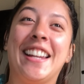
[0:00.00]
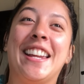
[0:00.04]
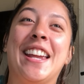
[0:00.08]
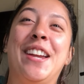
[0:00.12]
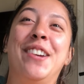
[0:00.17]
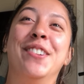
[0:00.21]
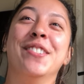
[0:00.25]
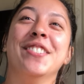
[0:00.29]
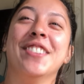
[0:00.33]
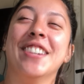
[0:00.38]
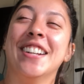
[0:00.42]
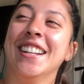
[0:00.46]

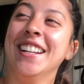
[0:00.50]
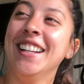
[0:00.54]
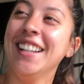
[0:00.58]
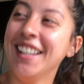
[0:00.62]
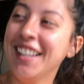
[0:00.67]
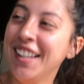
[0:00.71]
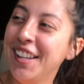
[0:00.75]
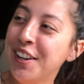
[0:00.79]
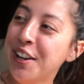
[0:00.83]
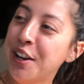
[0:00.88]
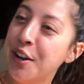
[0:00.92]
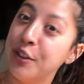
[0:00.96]
But no,
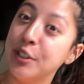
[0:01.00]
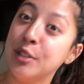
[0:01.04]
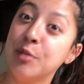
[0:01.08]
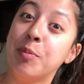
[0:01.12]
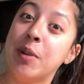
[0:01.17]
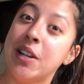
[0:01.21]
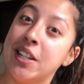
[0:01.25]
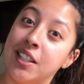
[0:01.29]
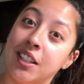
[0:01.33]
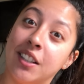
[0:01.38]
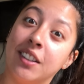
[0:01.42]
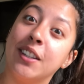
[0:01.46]
it did
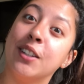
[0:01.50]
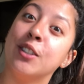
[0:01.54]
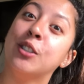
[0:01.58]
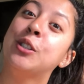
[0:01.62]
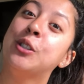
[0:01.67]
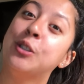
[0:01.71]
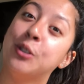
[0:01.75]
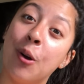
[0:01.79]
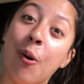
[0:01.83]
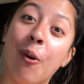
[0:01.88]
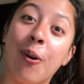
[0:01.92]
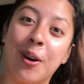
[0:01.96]
rain.
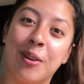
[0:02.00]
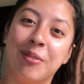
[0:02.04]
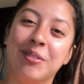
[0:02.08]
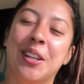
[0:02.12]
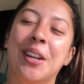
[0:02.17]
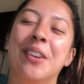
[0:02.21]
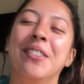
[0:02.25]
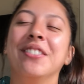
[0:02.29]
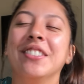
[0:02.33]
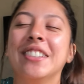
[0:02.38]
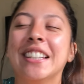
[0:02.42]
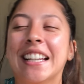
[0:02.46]
I'm sure it
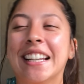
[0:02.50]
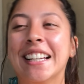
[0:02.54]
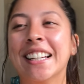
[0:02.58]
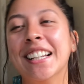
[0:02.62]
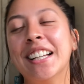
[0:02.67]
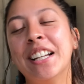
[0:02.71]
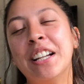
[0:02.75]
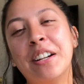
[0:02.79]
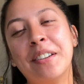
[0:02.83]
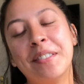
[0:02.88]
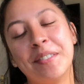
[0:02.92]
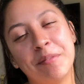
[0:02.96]
wasn't like
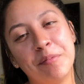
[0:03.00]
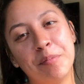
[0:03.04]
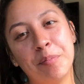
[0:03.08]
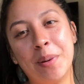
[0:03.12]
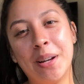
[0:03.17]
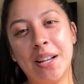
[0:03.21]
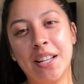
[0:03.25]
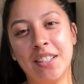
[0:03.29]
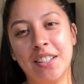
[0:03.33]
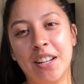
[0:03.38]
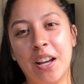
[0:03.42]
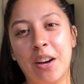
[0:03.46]
as dramatic
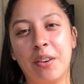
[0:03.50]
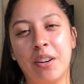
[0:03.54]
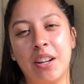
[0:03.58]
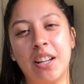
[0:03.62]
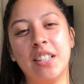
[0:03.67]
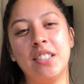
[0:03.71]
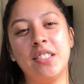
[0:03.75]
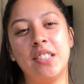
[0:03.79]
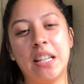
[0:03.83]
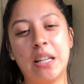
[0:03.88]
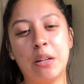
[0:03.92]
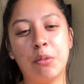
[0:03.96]
as I'm
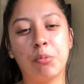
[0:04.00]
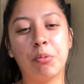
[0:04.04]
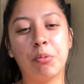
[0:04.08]
being,